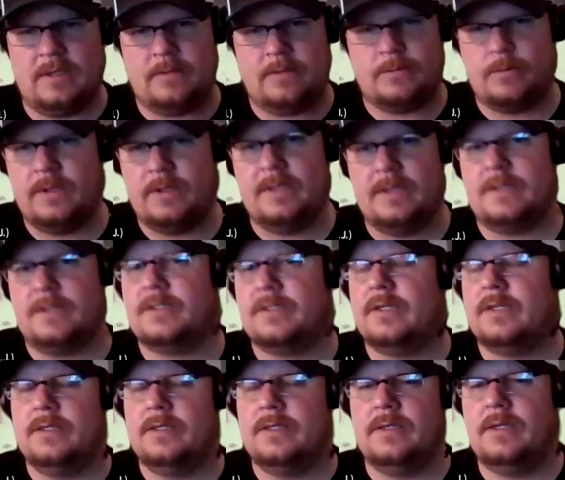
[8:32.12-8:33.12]
really a
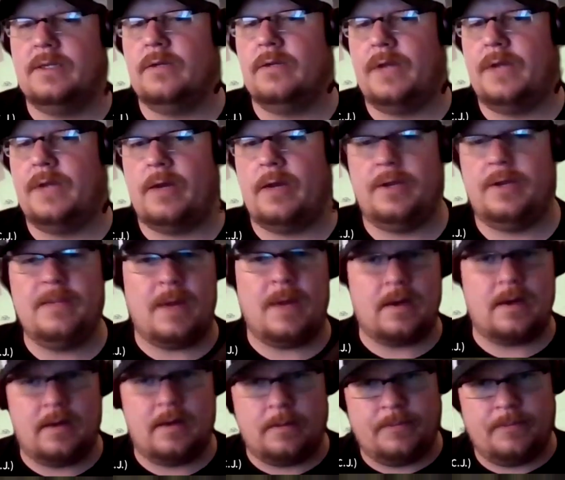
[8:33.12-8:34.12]
sudden deal. Now they
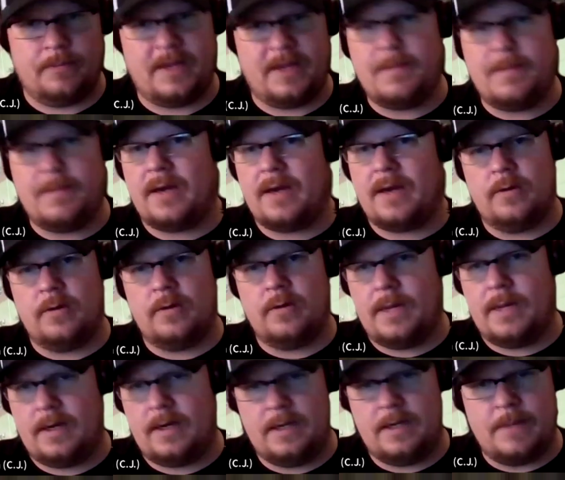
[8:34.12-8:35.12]
might have known
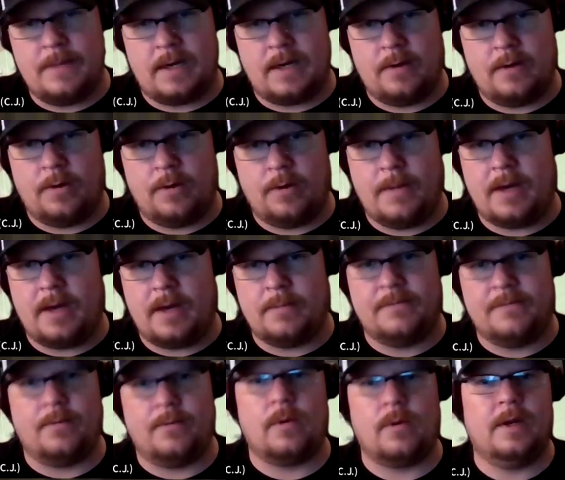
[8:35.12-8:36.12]
about it. He might have known about it
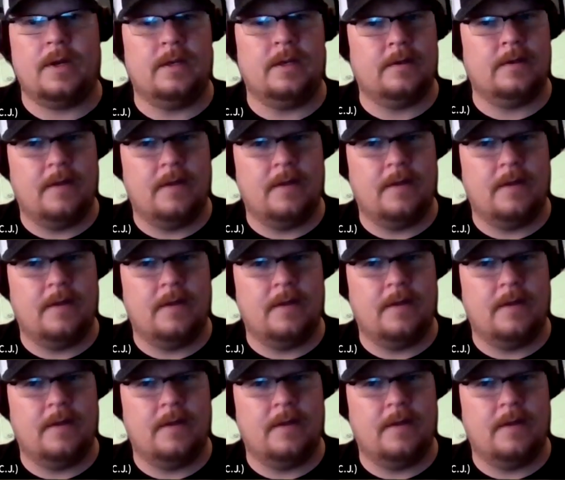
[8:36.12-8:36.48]
beforehand.